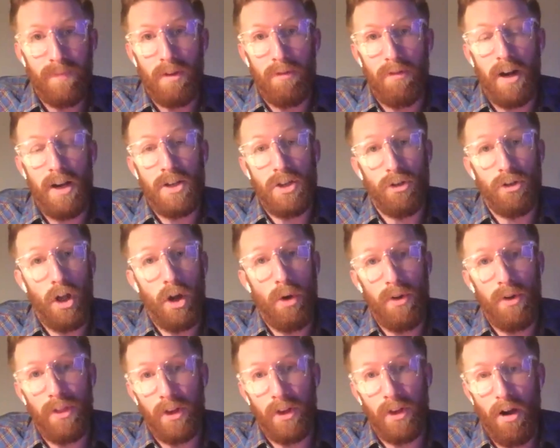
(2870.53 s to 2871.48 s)
right, to
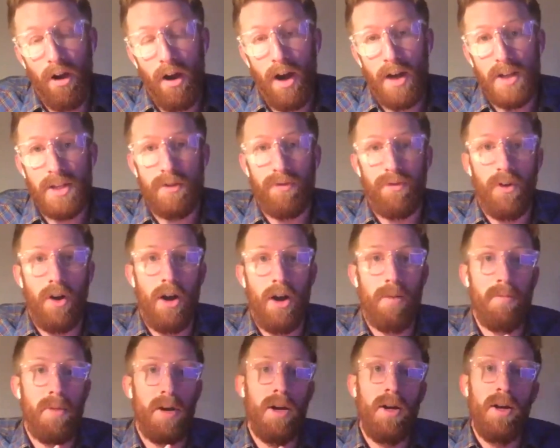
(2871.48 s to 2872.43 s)
lower the cost,
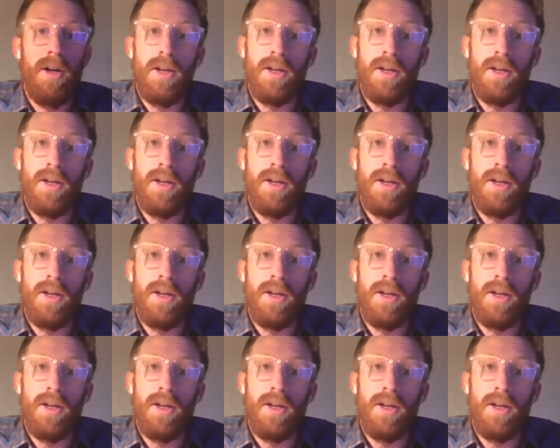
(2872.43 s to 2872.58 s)
from